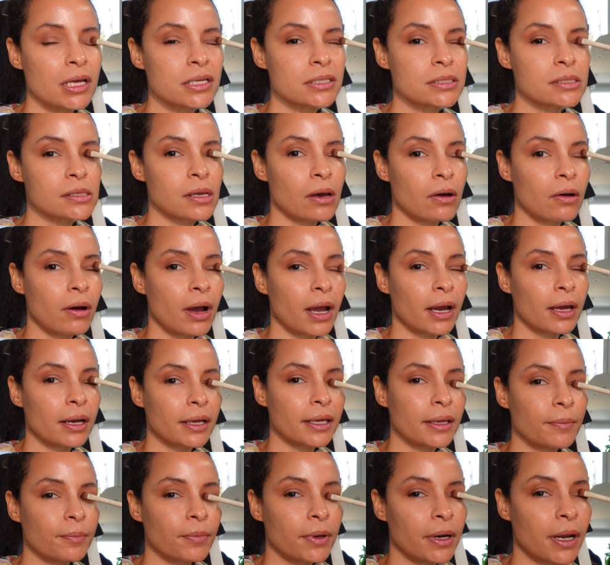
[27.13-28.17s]
So I gotta
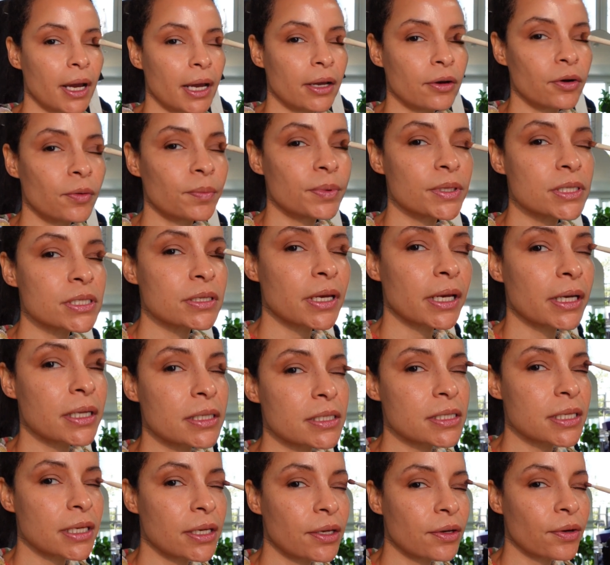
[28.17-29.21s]
keep one eye open so I can
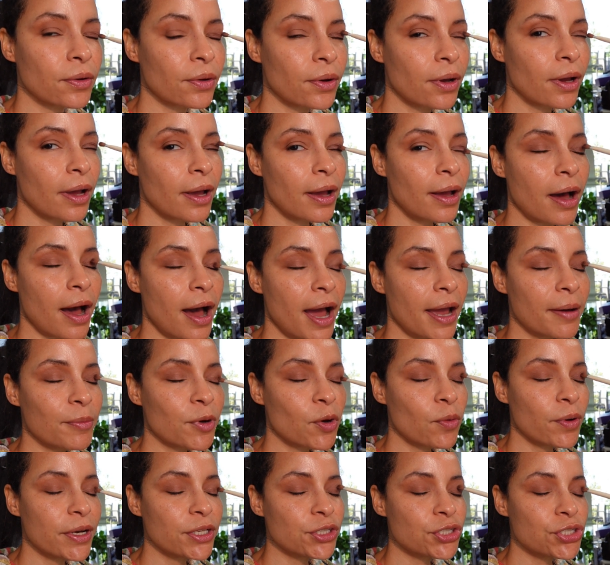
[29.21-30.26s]
see you. I'm
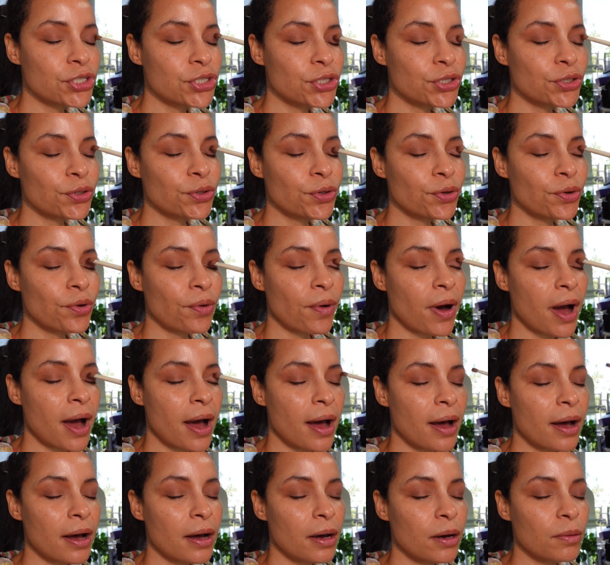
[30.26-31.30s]
going to
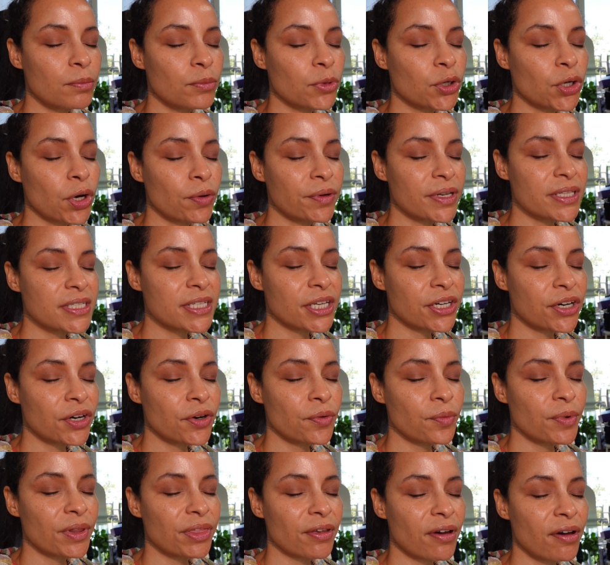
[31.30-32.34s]
go to dinner
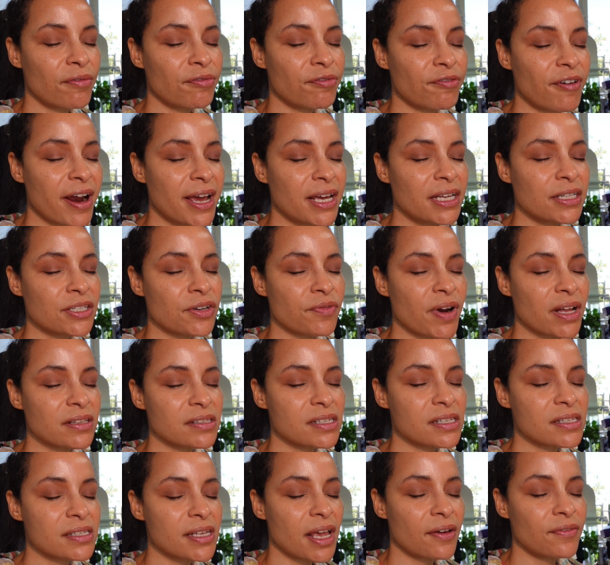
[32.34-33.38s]
with a friend around
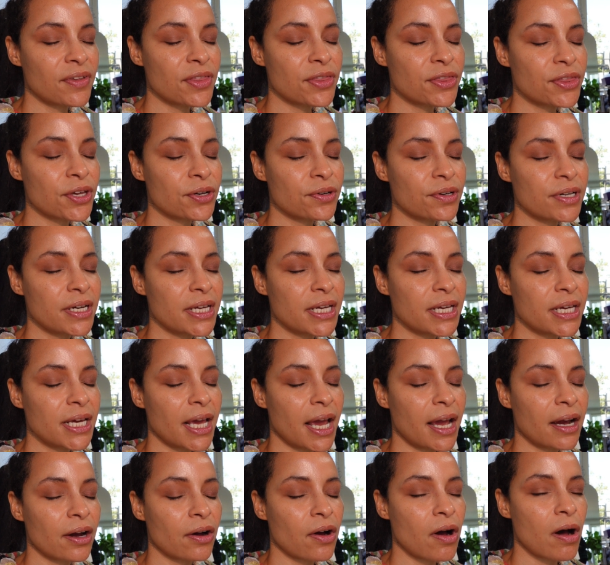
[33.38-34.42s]
7:30
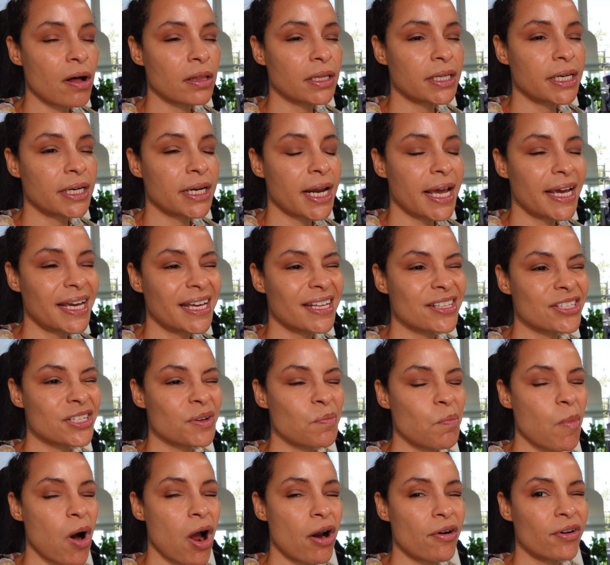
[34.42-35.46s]
and call it a night, and
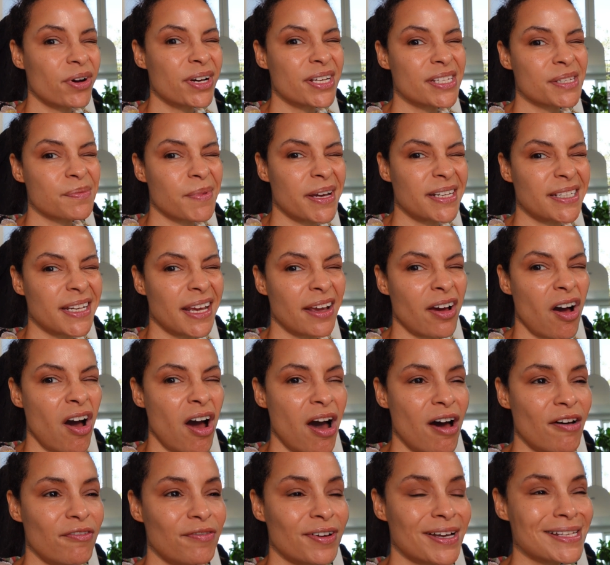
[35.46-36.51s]
tomorrow is my day
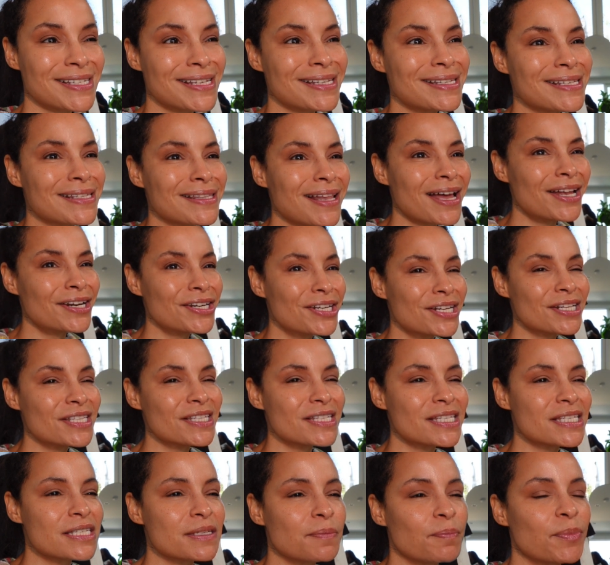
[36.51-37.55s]
off because it's
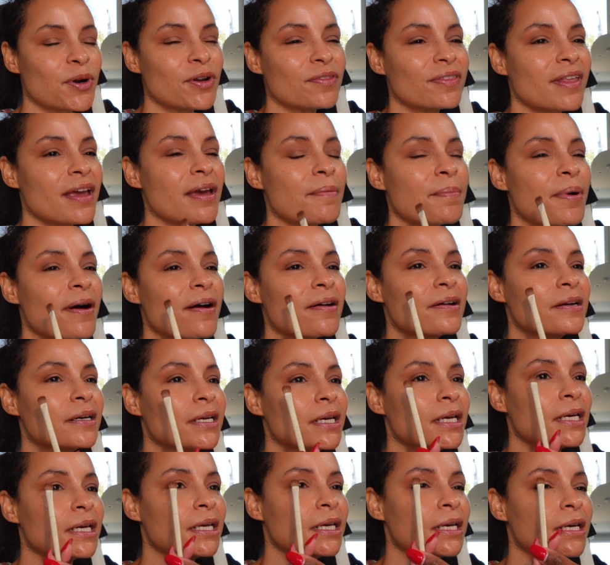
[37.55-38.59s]
London's birthday
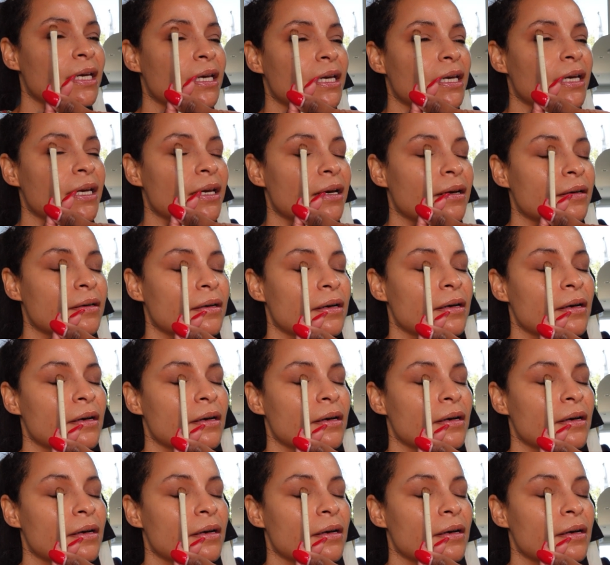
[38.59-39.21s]
party.